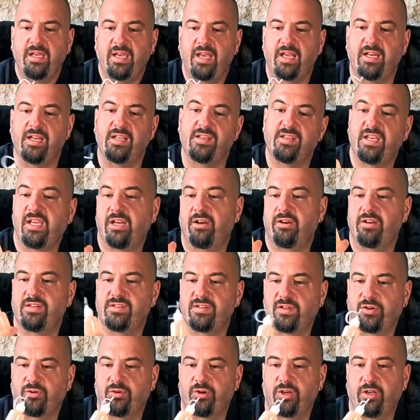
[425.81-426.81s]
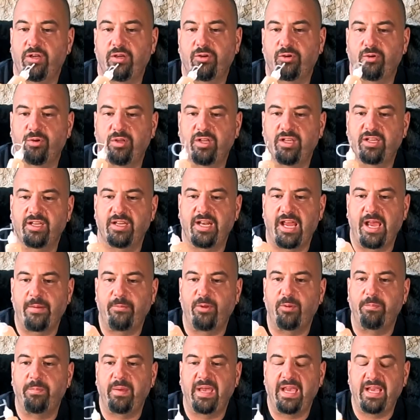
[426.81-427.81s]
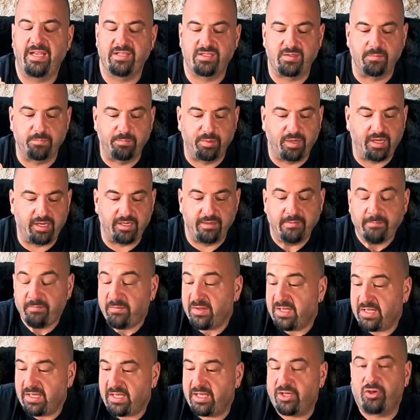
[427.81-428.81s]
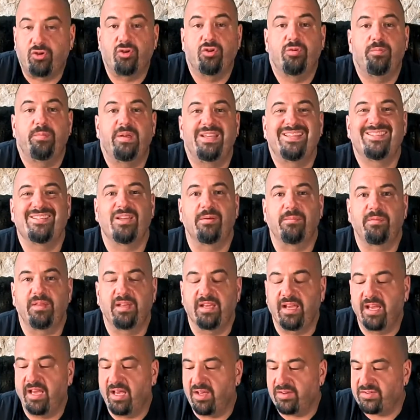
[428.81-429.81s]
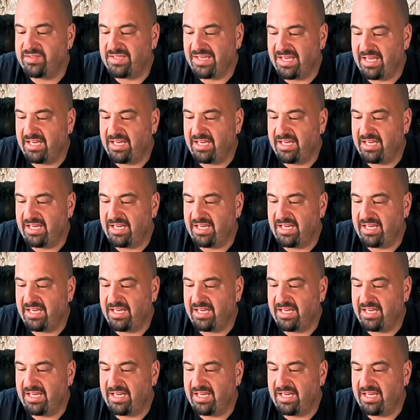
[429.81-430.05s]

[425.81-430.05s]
And in here is acrylic enamel paint, but it could be something else.